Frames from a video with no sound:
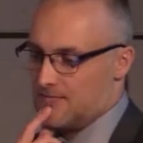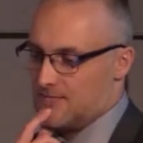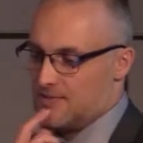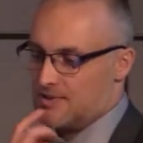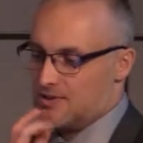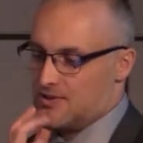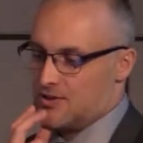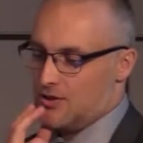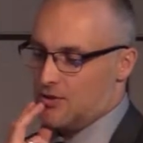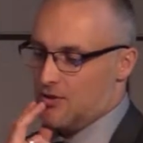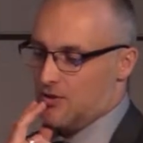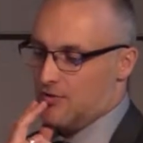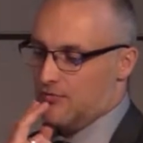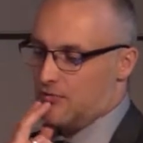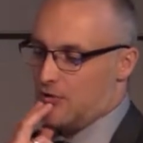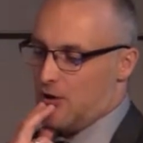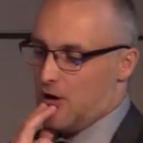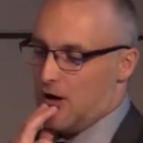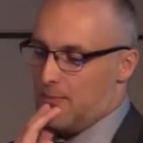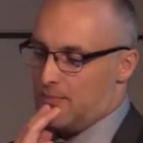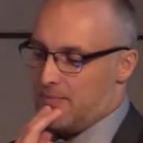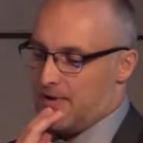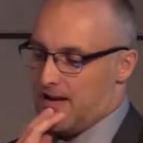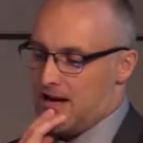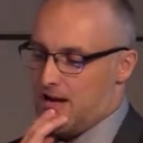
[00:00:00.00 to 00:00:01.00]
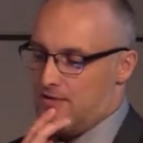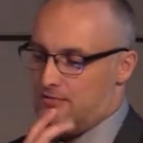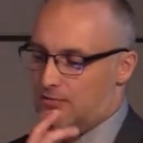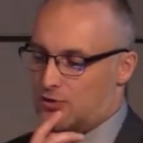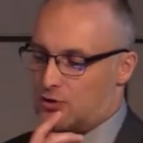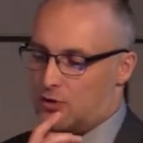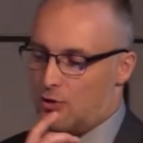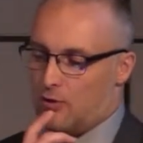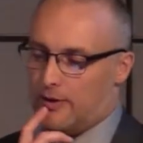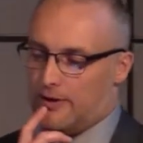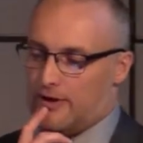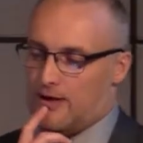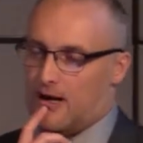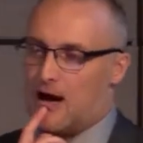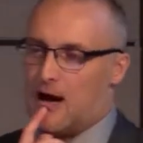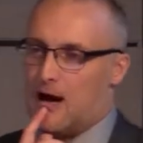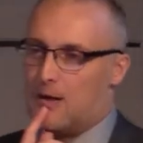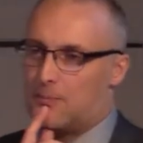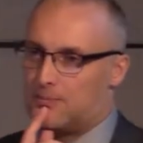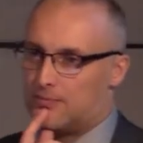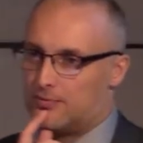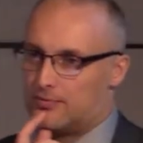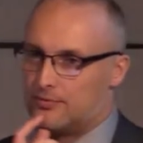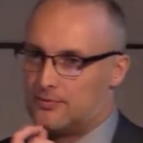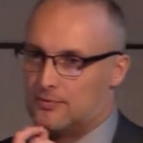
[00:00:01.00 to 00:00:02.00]
So you've got behavior going
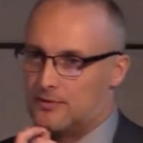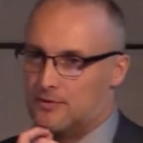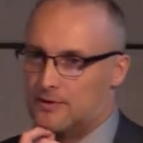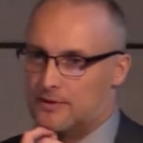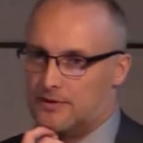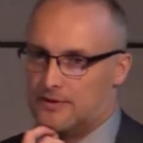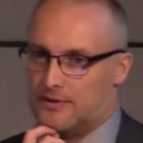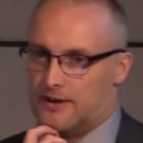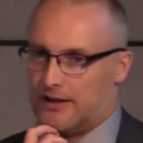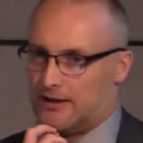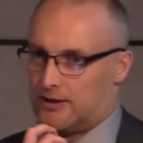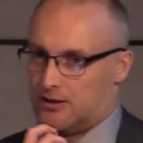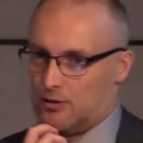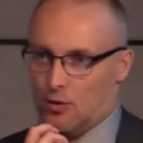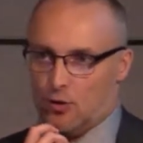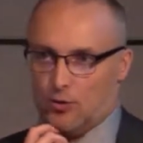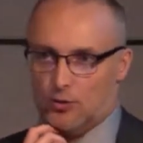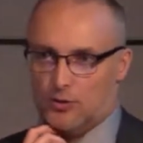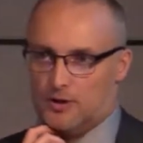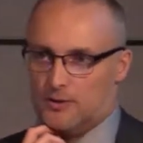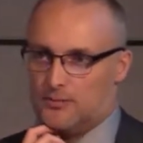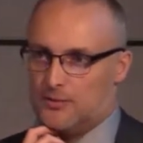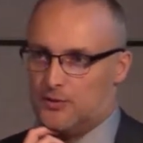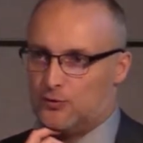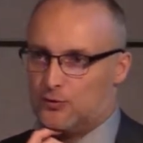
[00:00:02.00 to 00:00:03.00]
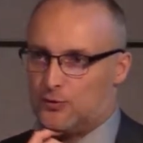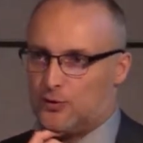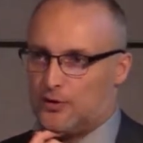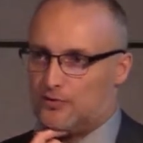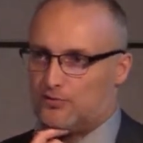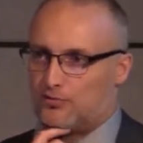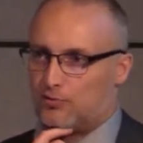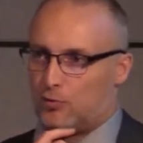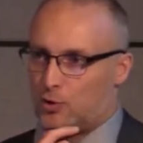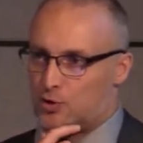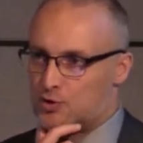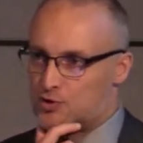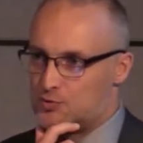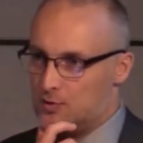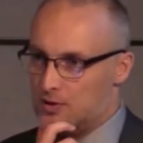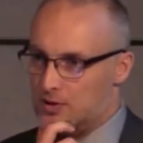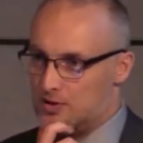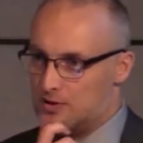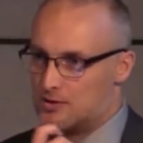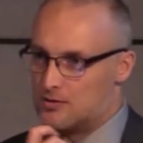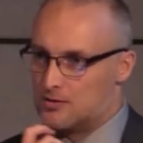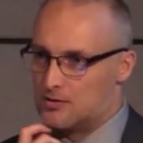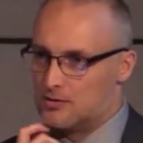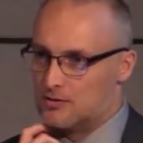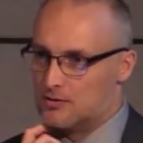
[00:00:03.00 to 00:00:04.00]
up. That can only mean reinforcement.